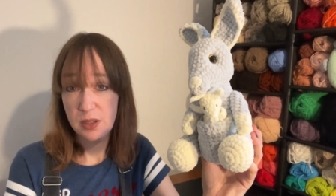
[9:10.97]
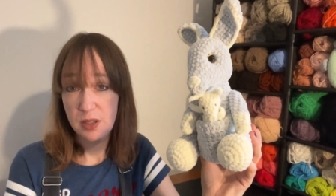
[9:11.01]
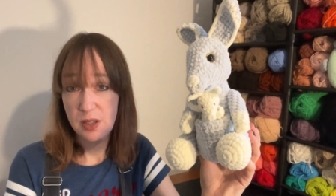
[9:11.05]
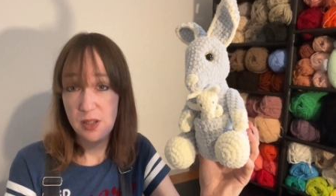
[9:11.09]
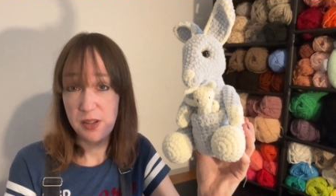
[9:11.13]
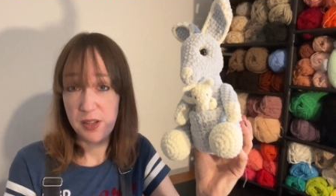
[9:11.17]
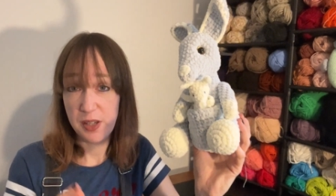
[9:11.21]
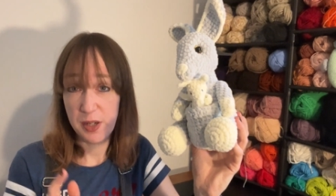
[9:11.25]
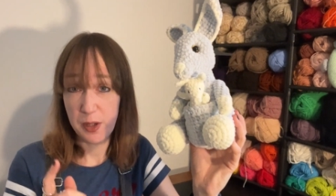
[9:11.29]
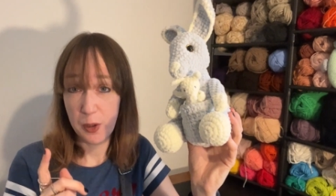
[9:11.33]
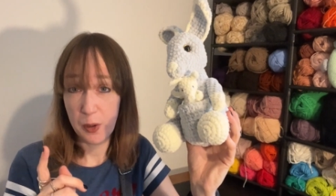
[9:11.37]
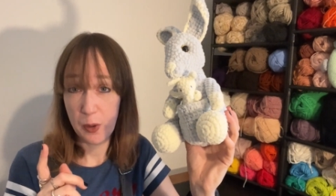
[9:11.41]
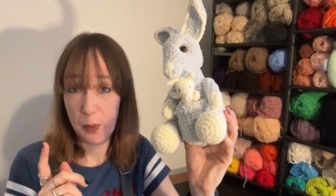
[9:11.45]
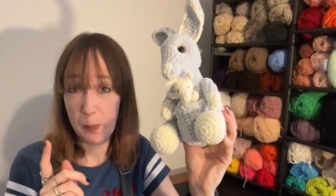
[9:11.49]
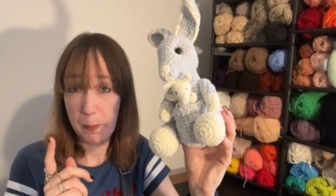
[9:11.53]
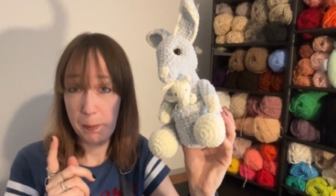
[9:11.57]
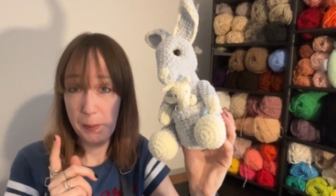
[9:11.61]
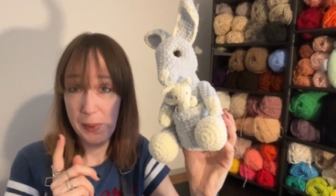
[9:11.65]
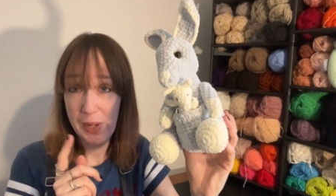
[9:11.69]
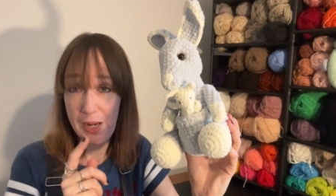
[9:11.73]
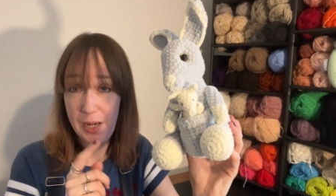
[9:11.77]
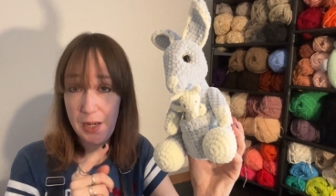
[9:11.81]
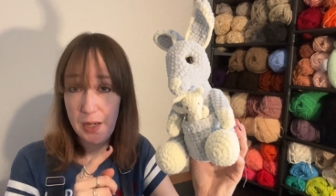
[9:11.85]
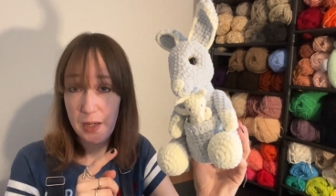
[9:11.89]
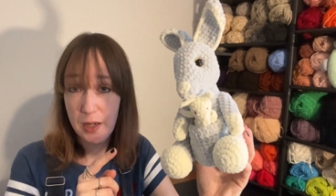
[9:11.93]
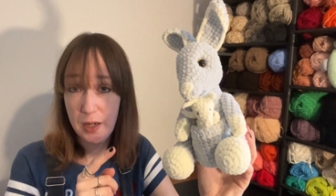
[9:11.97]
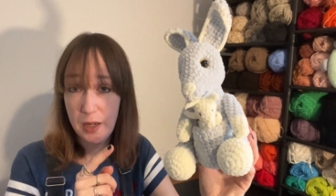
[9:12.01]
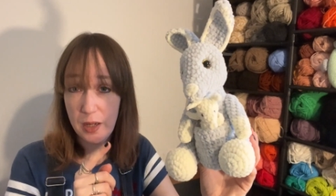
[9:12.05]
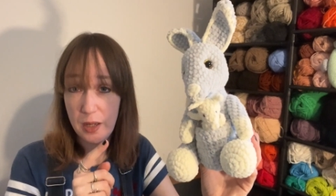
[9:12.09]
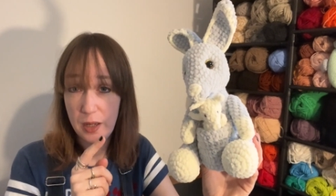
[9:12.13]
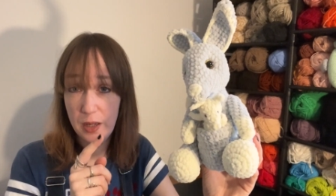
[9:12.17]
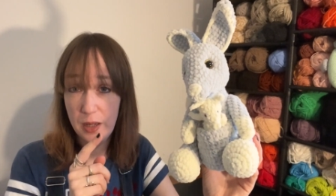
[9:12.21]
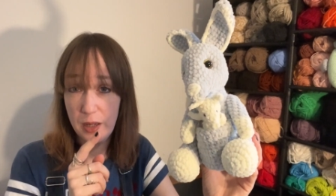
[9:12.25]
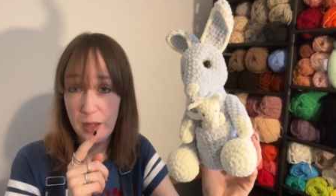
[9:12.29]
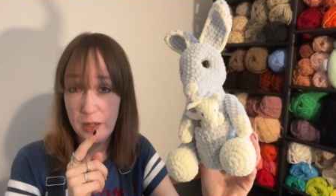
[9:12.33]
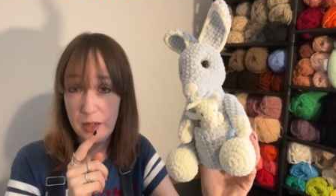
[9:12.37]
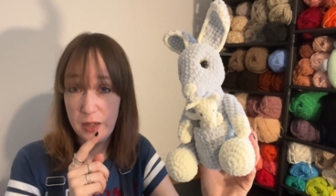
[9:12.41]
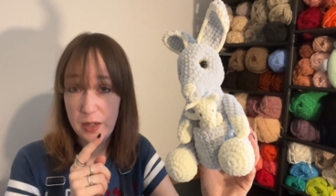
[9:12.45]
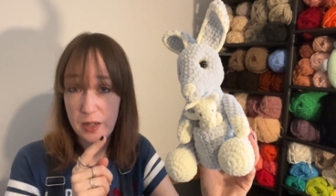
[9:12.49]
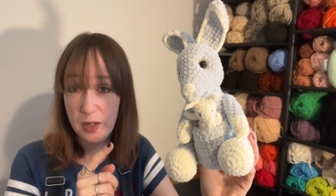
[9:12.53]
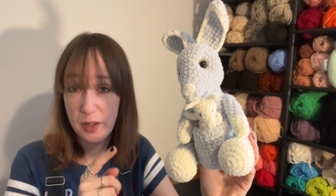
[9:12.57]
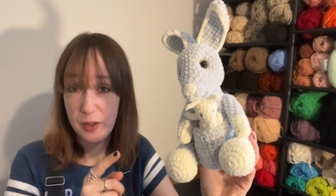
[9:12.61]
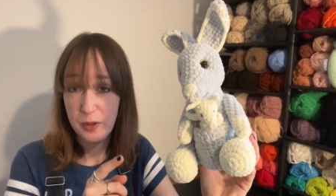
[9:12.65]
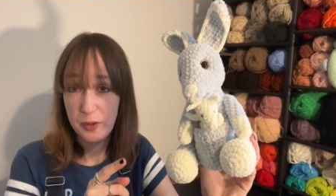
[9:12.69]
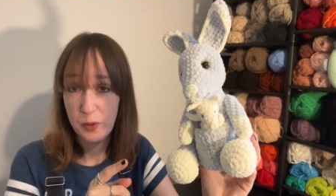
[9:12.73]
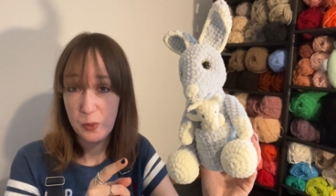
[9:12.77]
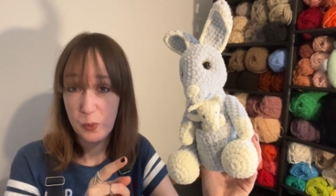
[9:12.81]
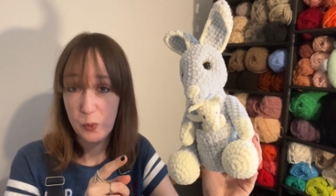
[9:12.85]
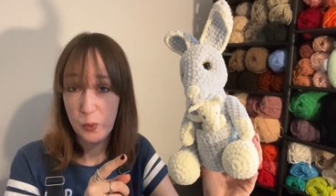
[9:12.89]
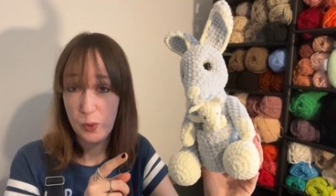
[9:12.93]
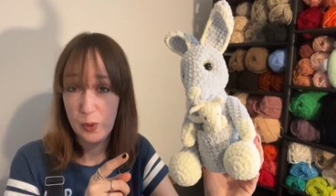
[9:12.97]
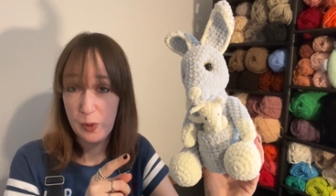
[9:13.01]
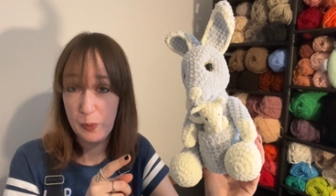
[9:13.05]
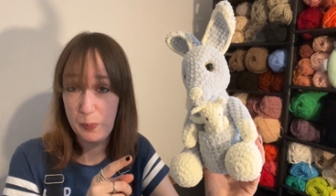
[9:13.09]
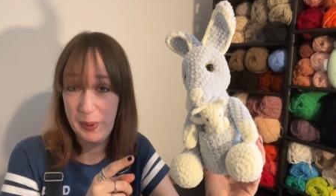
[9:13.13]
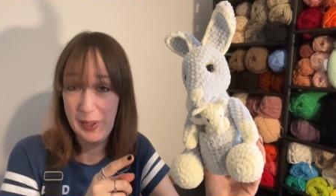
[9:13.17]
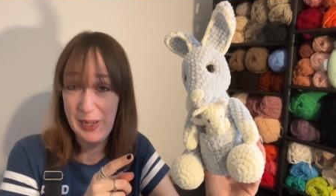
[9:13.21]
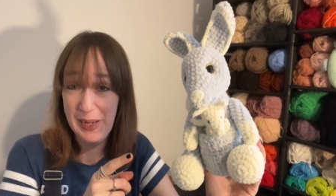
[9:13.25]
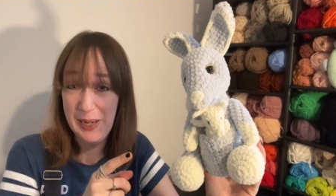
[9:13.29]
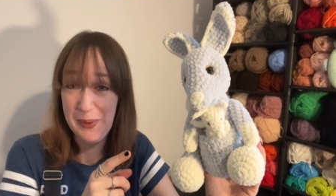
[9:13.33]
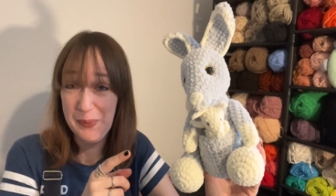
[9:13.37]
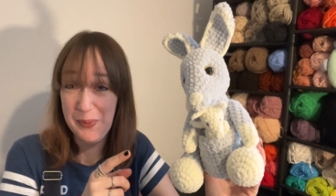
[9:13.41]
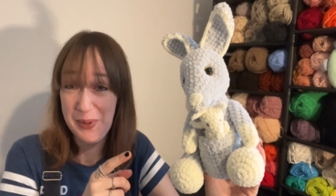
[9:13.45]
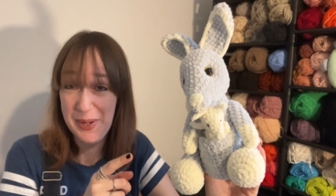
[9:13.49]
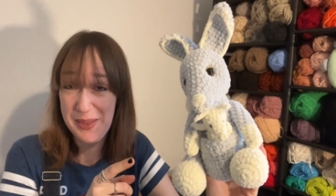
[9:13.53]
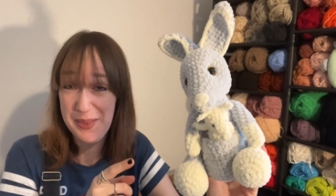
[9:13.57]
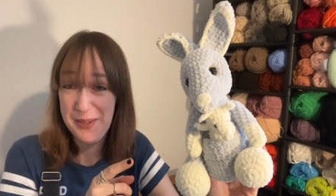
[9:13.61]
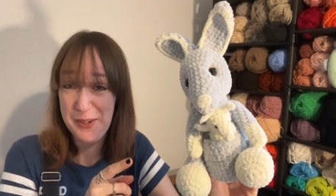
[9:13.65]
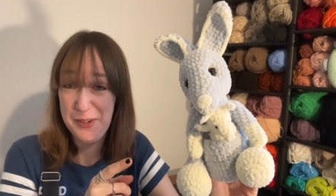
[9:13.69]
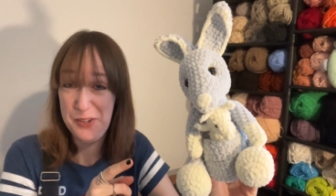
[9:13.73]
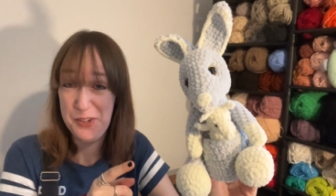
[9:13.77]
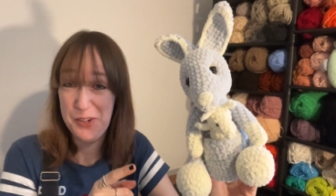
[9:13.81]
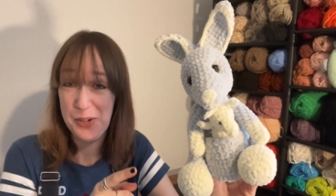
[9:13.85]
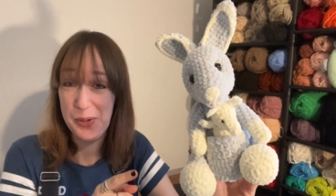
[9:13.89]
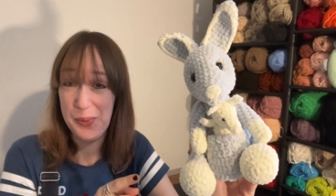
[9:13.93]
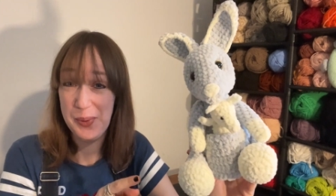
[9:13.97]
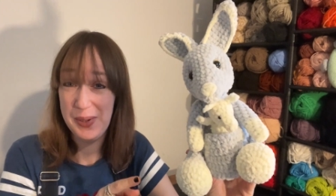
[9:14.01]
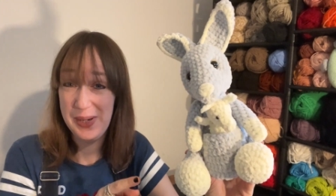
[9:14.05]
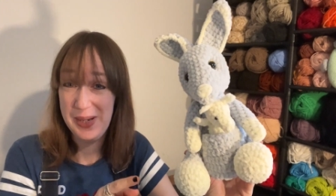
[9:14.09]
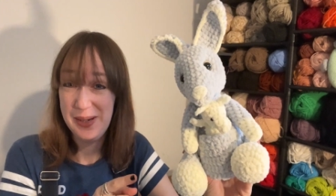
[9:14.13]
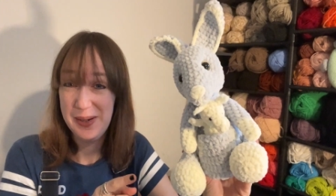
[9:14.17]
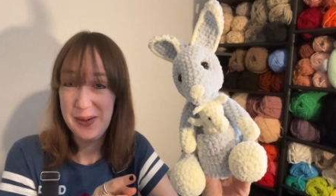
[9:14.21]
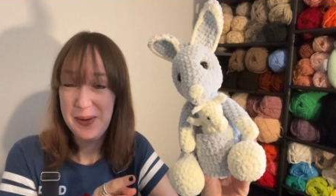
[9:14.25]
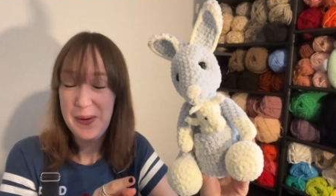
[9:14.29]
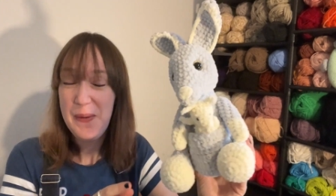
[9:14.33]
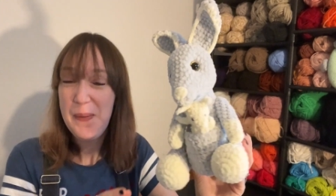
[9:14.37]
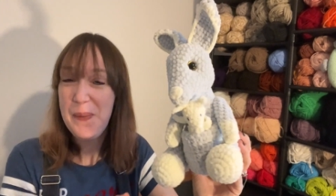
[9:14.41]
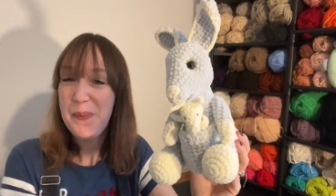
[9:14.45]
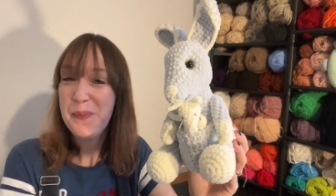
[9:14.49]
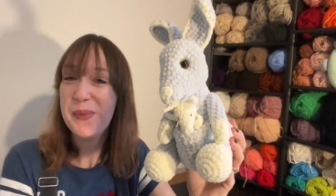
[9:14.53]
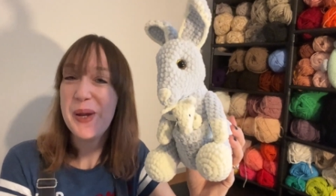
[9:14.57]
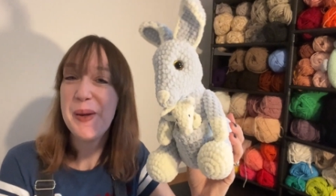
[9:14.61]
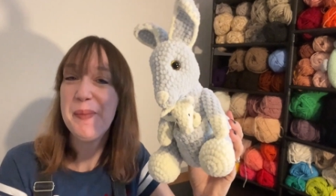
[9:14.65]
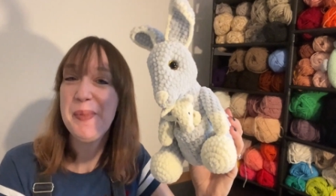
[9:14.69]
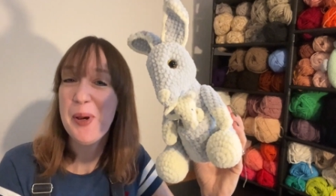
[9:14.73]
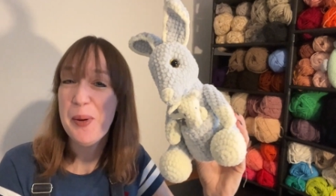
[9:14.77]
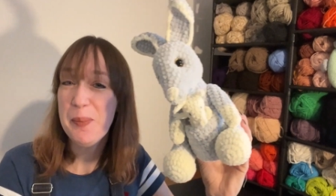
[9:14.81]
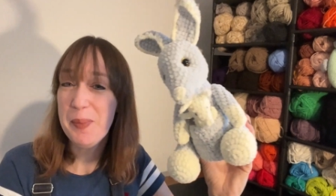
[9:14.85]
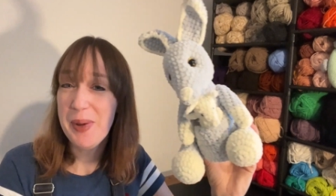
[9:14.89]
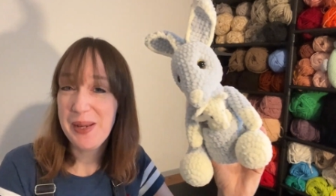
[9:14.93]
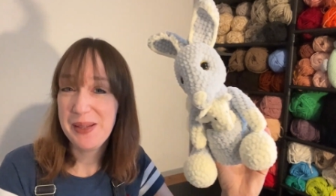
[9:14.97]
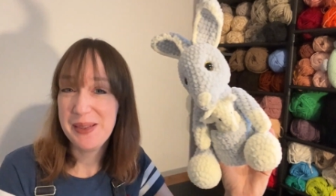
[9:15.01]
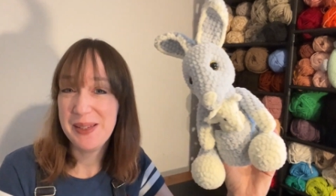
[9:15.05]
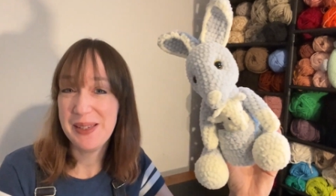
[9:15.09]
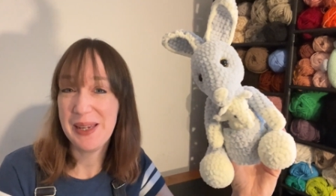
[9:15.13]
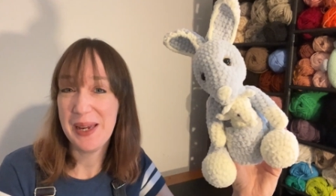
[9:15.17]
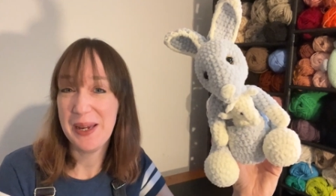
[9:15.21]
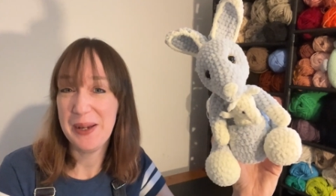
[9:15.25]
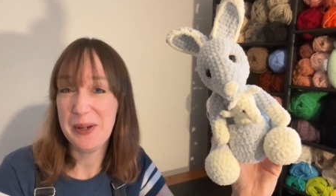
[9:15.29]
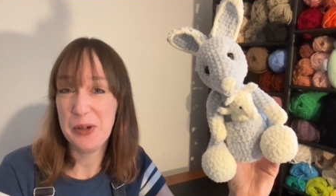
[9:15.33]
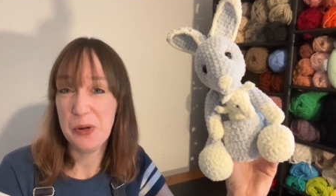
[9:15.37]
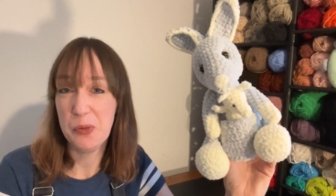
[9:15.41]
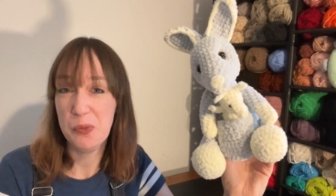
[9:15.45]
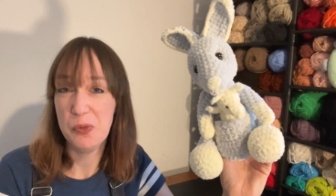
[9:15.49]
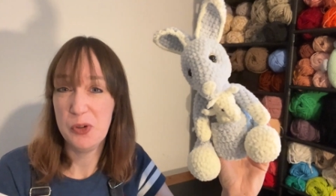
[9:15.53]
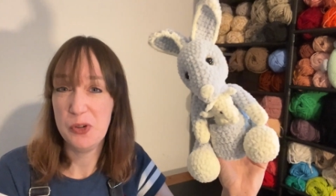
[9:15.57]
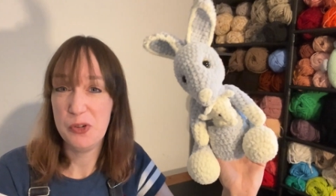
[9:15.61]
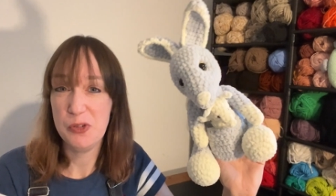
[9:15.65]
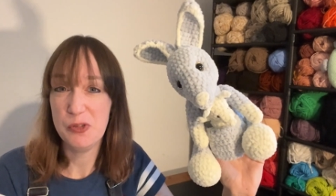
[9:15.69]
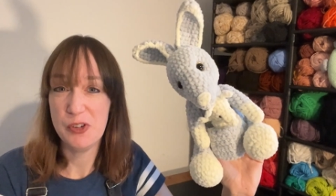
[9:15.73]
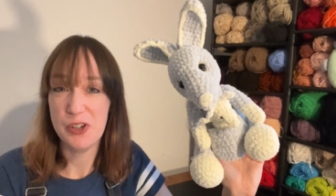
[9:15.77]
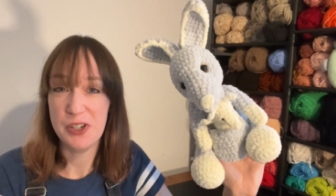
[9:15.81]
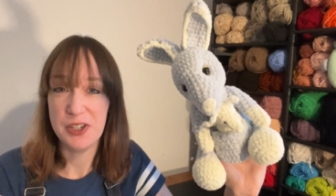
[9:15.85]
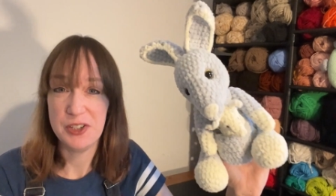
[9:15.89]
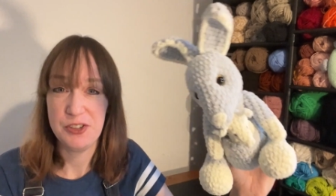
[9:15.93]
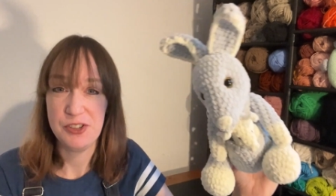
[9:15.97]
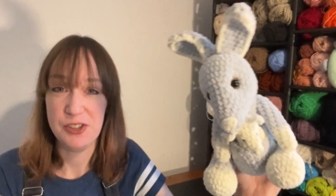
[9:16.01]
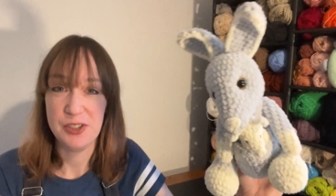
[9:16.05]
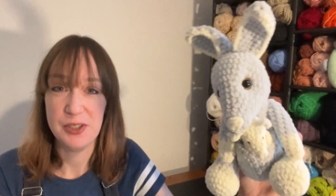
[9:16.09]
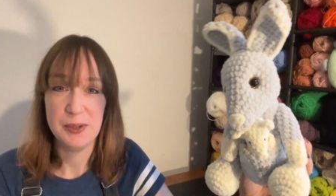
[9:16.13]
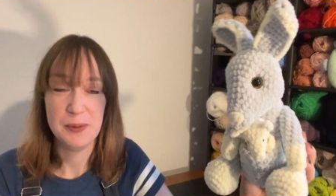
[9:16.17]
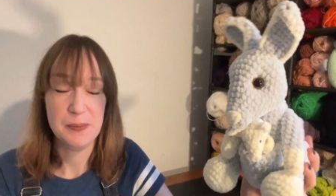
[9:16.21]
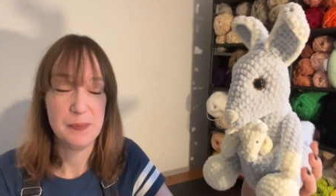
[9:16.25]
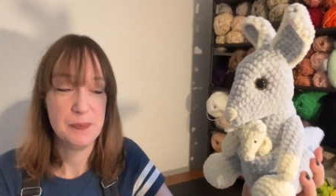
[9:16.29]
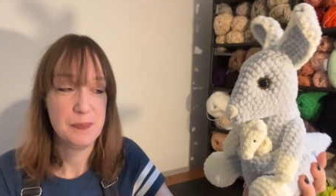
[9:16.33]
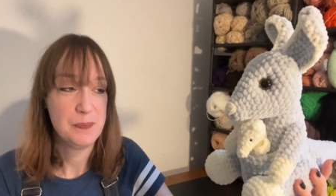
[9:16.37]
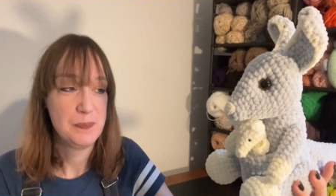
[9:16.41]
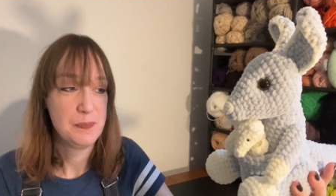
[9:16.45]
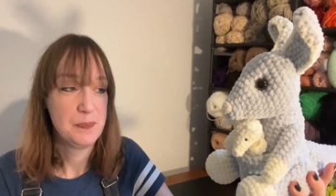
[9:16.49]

then I'll make her another wallaby with a Joey. Maybe I'll make the kangaroo version.